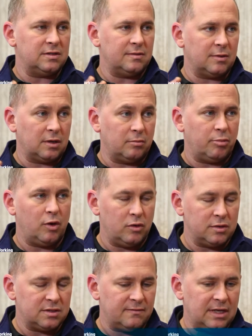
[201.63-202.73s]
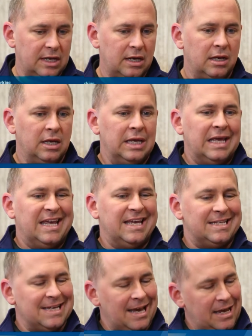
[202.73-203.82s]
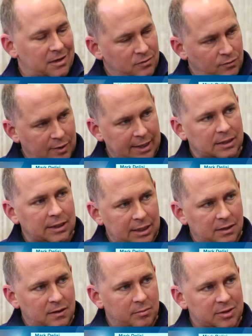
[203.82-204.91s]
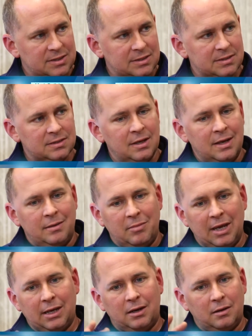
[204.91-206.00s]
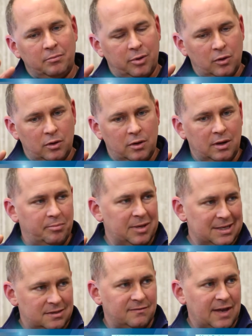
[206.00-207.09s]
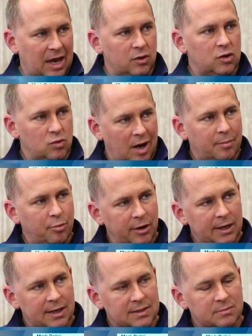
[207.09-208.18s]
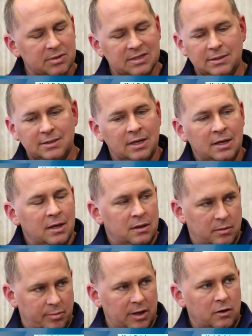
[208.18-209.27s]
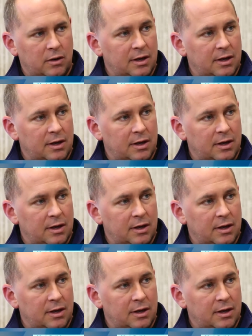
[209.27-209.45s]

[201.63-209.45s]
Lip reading: and some of the components of that, and tie it directly into the business, make it a component and a piece of how you operate as a business, the better.